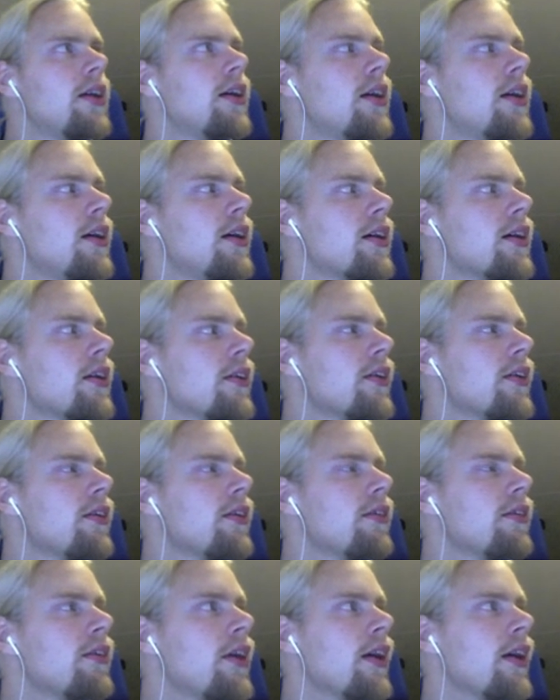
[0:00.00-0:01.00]
I don't
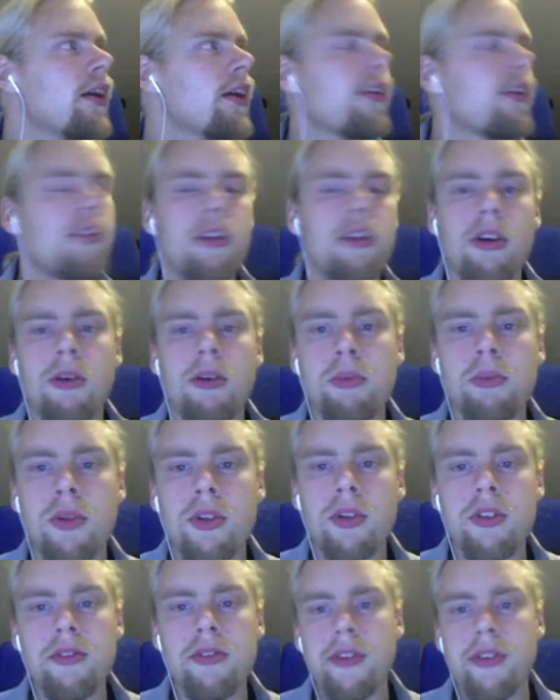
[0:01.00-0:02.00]
know, I guess a
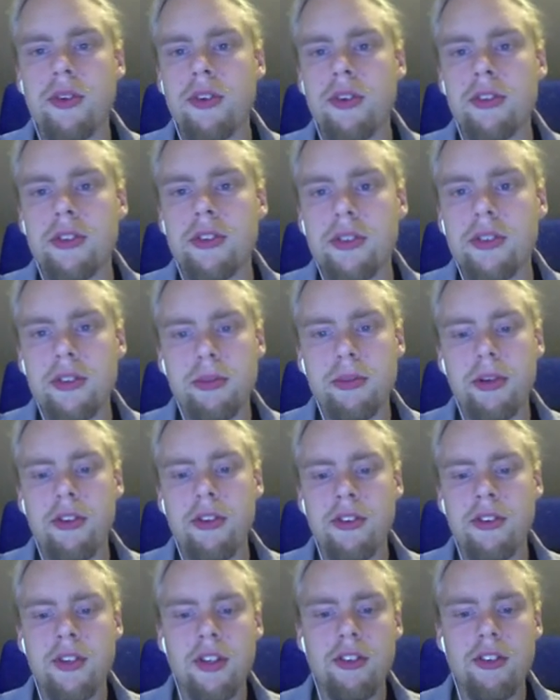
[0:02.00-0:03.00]
modal view controller
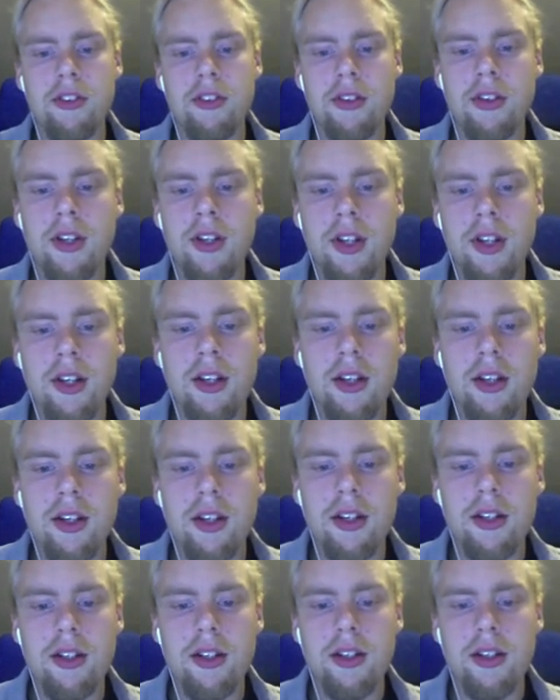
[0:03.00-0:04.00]
presentation,
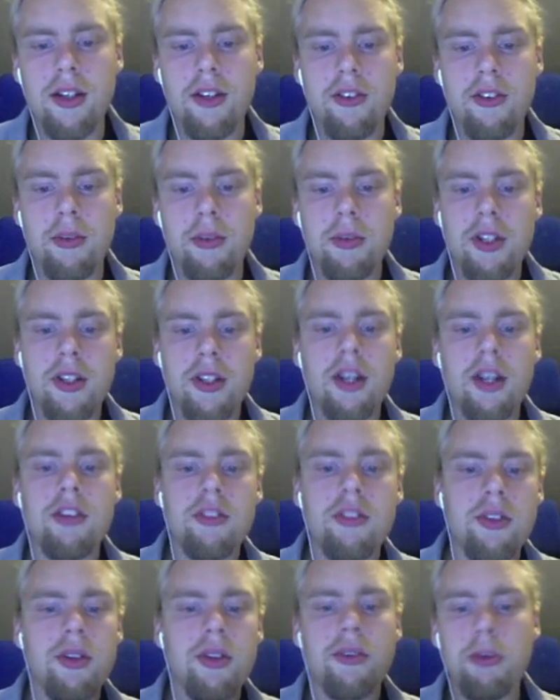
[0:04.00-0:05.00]
except it
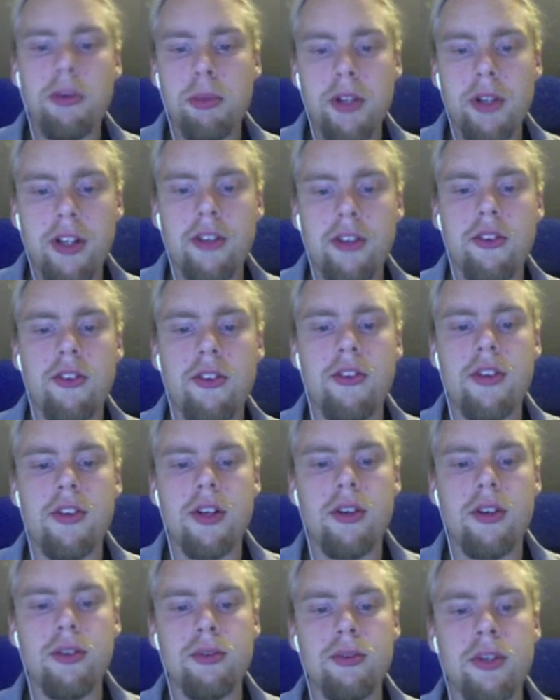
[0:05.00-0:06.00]
actually replaces the
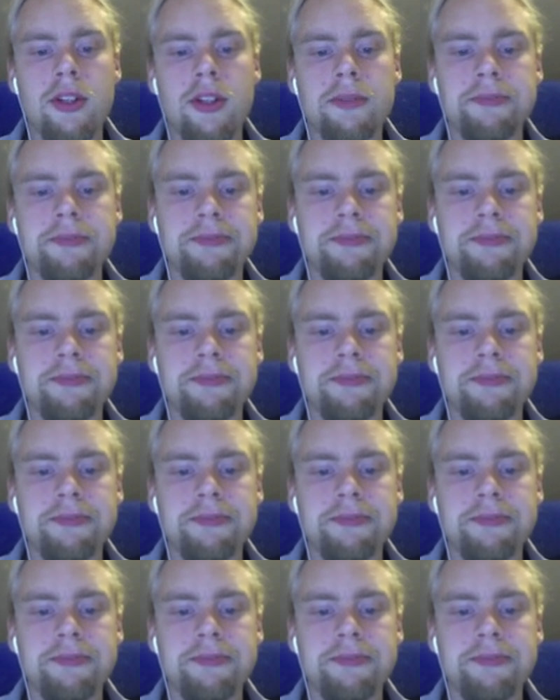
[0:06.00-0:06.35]
old one.